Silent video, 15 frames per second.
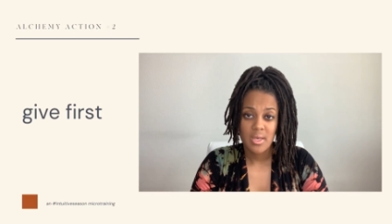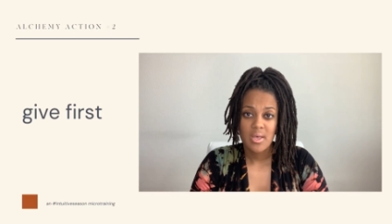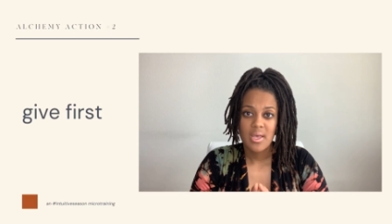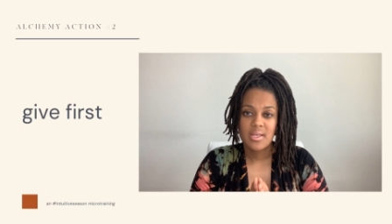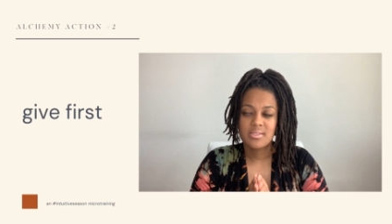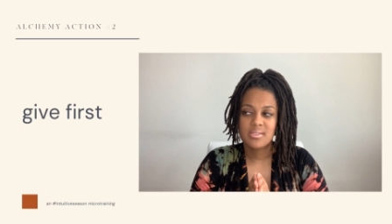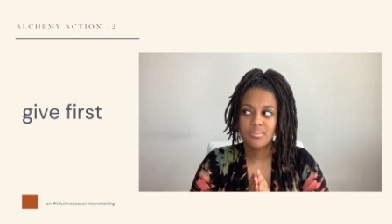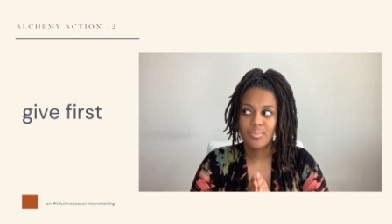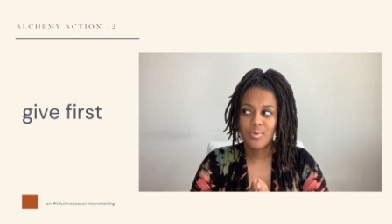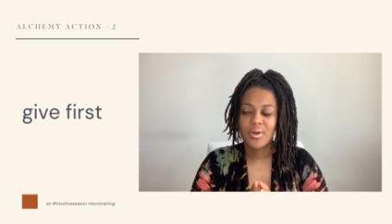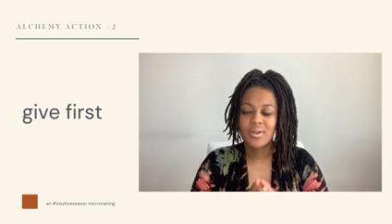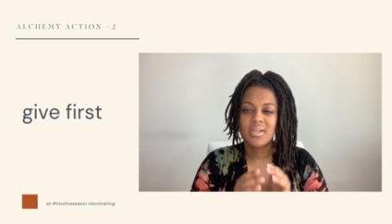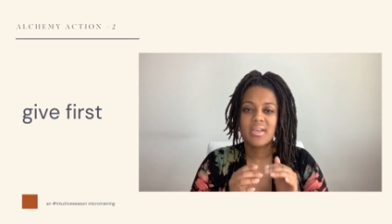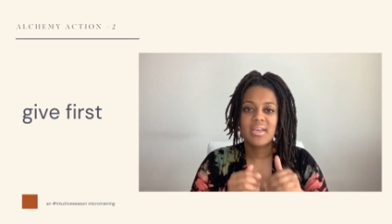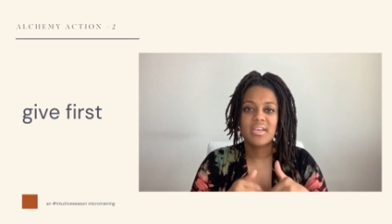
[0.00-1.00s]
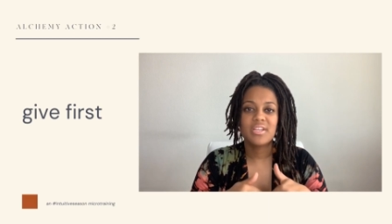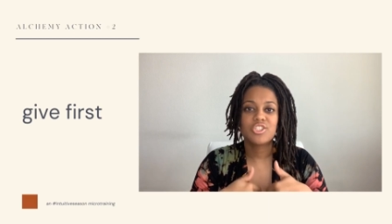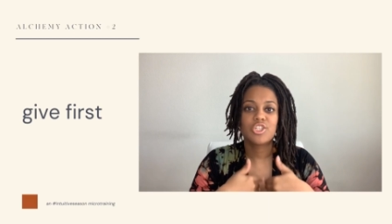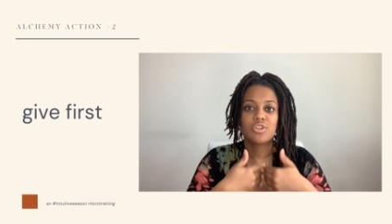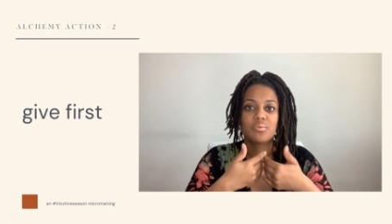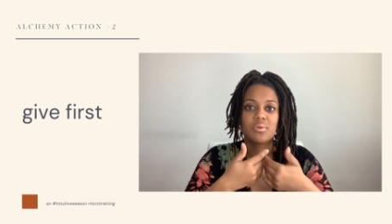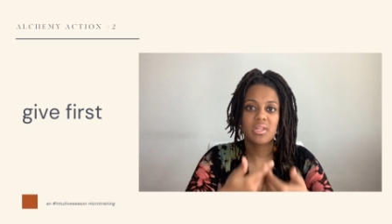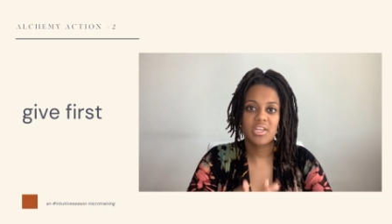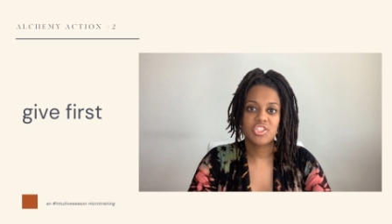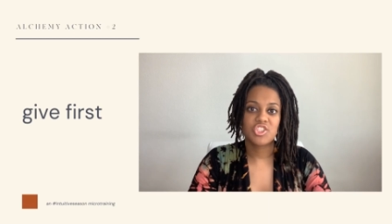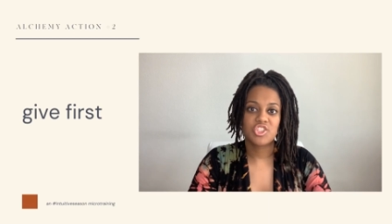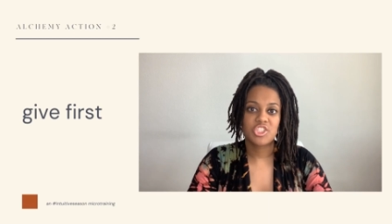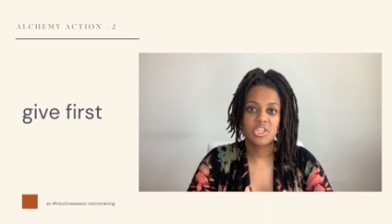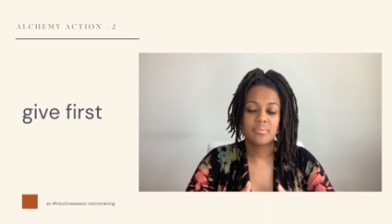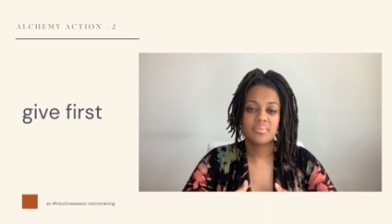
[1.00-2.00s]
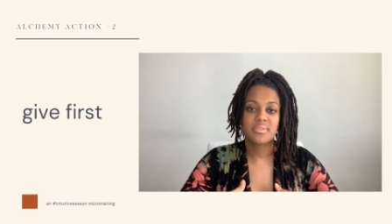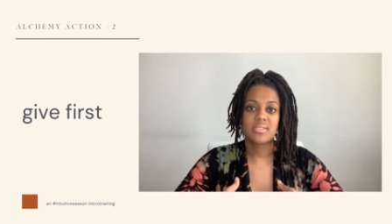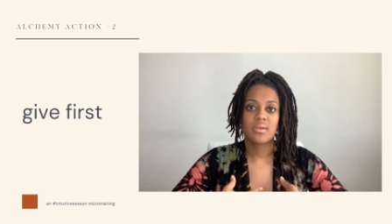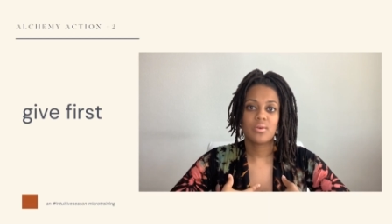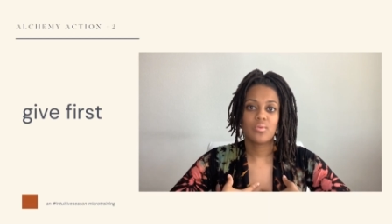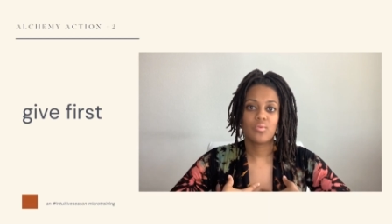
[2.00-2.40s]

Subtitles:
It's important to enter relationships